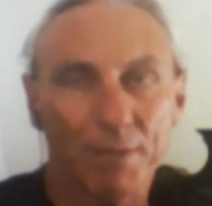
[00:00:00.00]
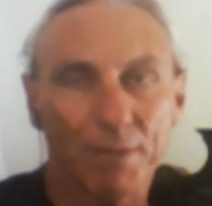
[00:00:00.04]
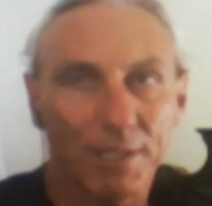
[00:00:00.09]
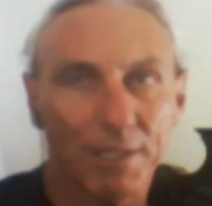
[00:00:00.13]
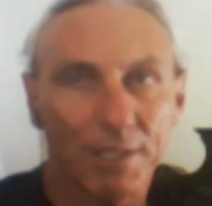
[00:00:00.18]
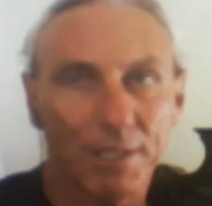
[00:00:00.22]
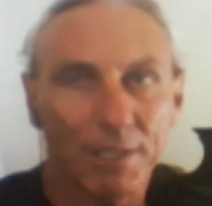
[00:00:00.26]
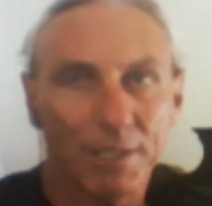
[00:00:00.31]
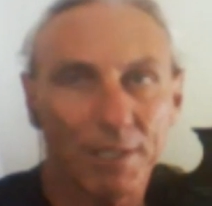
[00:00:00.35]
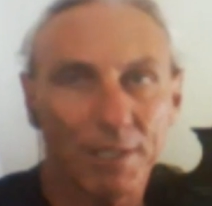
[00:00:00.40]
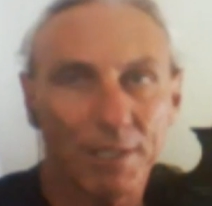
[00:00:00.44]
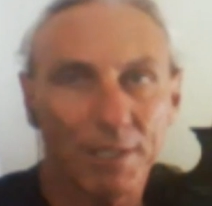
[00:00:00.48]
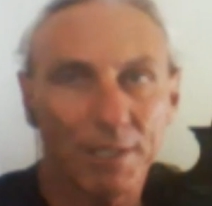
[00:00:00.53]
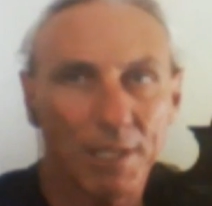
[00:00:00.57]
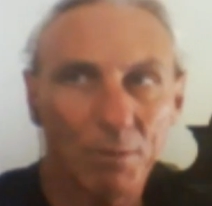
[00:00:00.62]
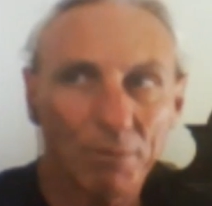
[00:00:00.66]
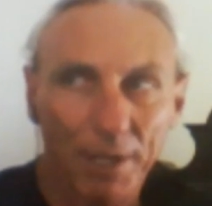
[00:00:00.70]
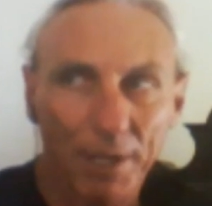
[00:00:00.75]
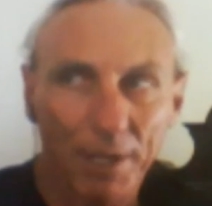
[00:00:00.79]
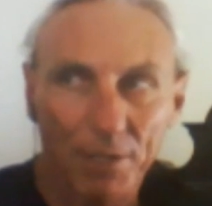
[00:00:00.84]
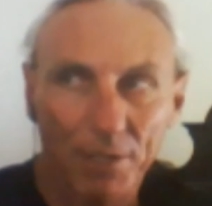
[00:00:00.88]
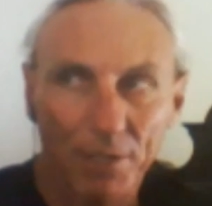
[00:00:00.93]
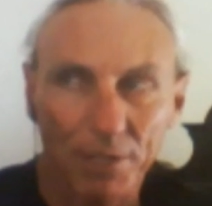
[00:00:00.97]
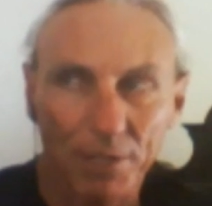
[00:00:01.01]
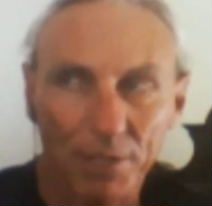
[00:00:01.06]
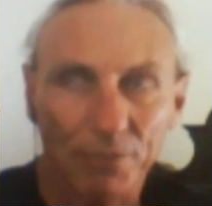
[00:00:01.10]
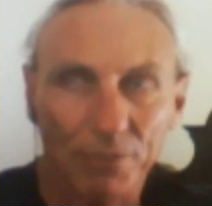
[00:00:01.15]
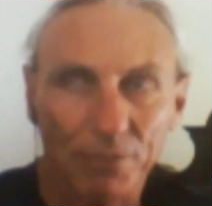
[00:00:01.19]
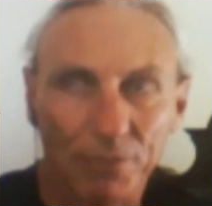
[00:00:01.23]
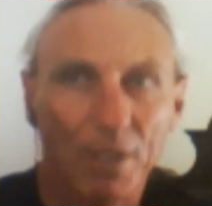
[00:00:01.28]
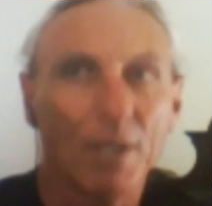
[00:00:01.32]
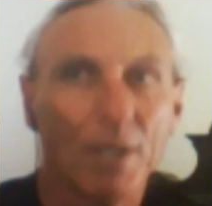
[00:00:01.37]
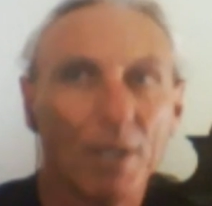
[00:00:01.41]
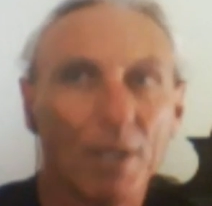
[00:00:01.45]
because of excess
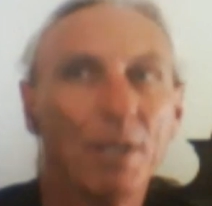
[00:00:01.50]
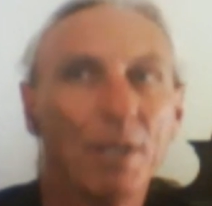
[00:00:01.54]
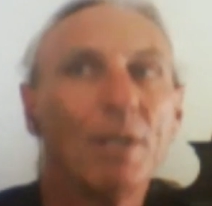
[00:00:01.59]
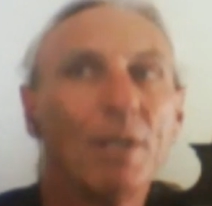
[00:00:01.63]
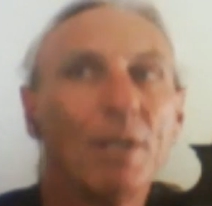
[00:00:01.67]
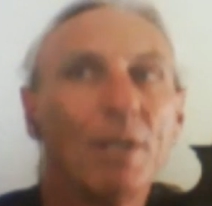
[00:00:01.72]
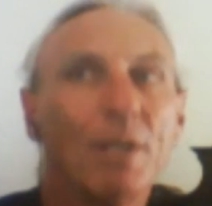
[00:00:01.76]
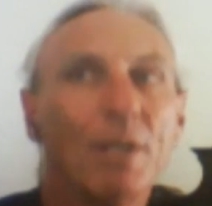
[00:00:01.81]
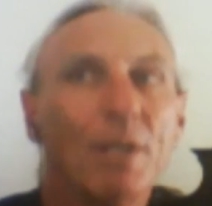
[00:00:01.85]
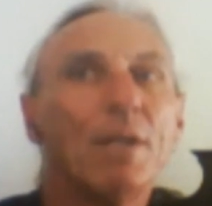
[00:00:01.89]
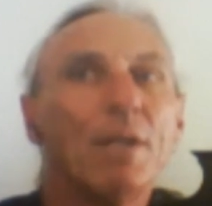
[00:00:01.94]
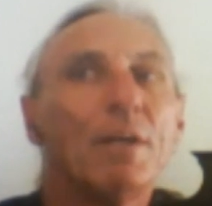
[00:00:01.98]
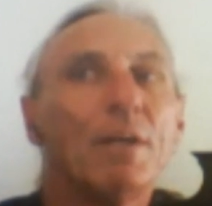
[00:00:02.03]
reflections.